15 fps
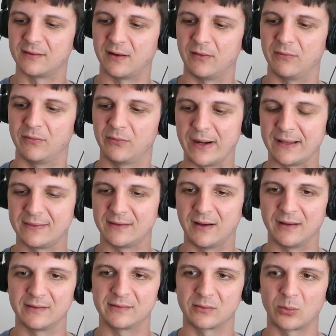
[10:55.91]
of what it
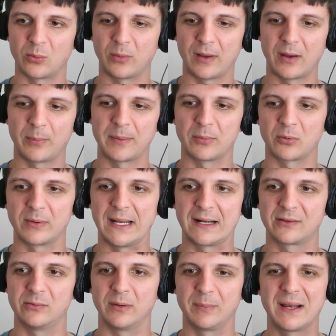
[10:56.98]
does or how people react to it.